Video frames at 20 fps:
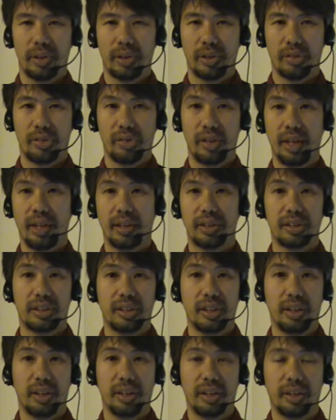because they are
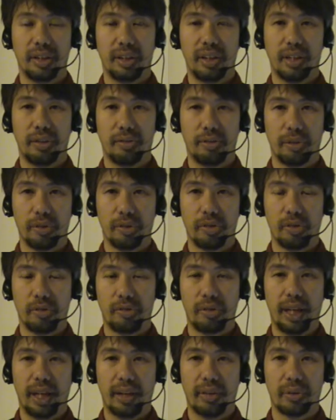still under the influence
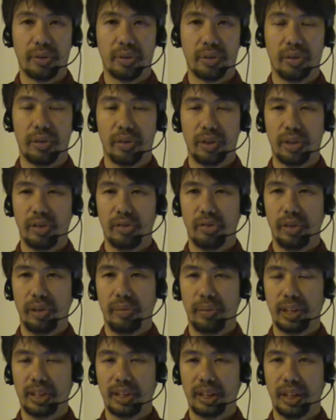of the egregore. It's
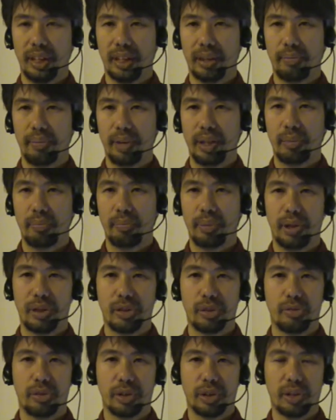very much like being
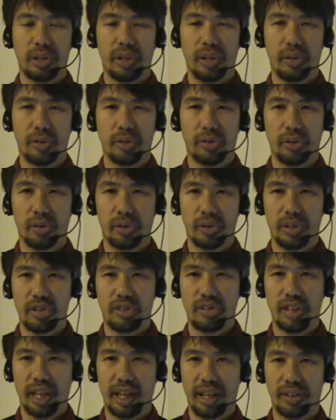part of a cult or
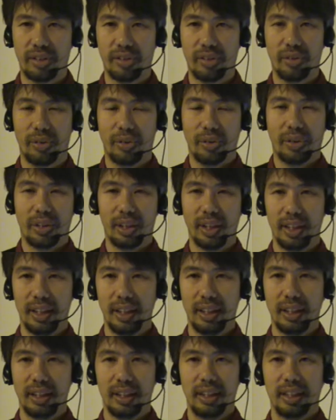a sect or
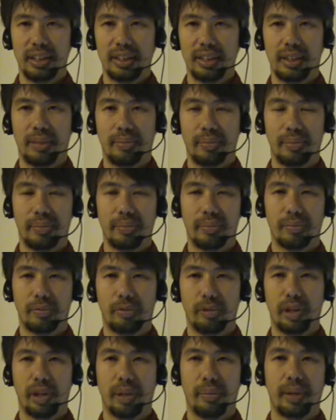some
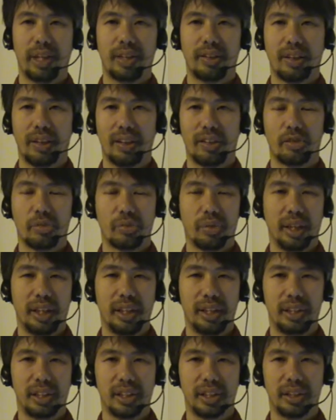fundamentalist
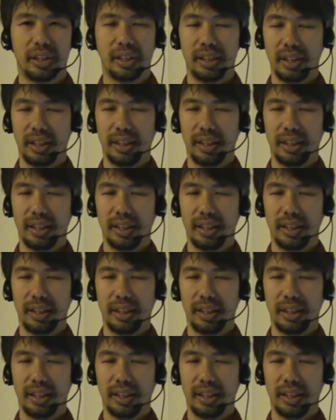religion.